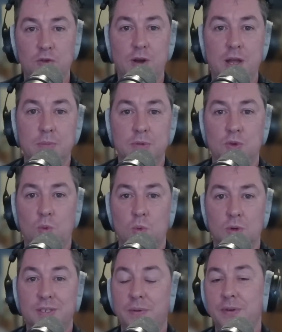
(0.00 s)
kilograms
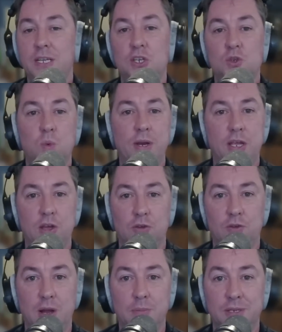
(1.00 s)
or 1,720
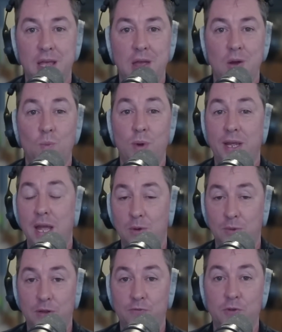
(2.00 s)
kilograms when
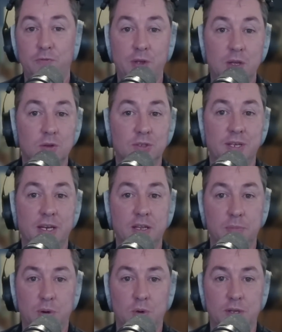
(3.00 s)
accounting for
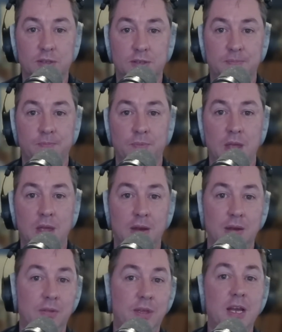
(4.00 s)
vehicle-side components.
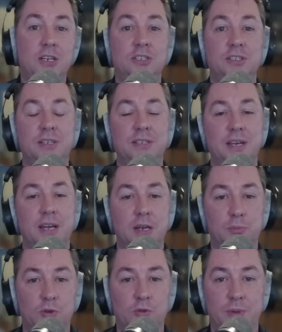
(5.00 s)
Now, the engine's
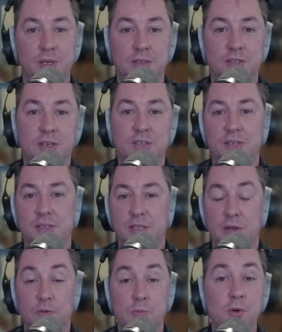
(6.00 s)
design improvements, such as
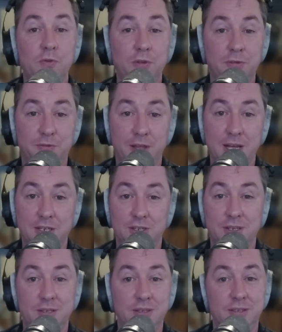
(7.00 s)
the removal of
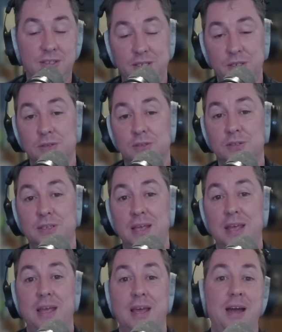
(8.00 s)
flanges and seals
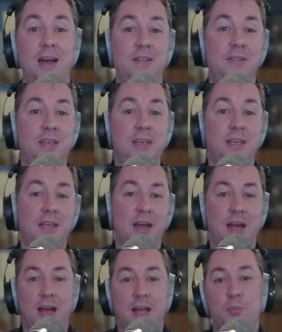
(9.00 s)
on the
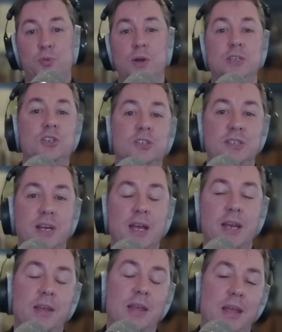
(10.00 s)
high-pressure
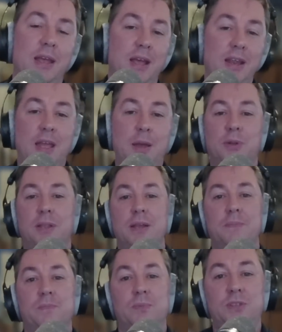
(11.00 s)
side, enable
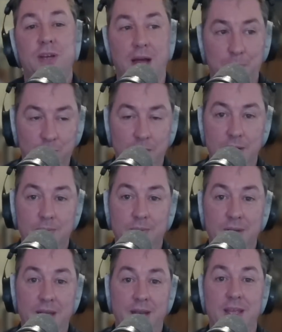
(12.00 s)
it to operate
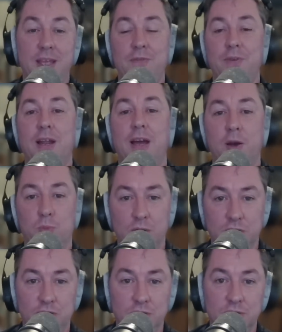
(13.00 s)
at even higher
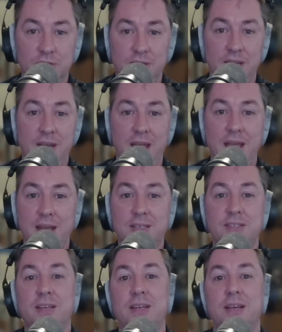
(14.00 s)
pressures,
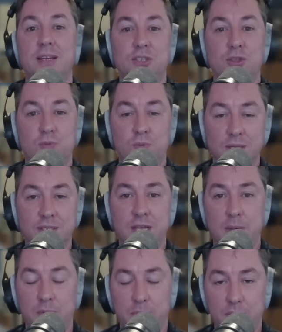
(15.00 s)
enhancing its thrust
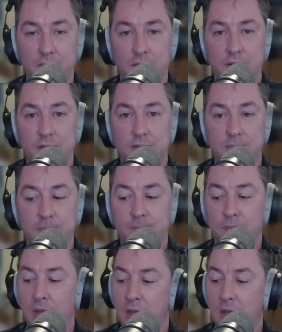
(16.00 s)
capabilities.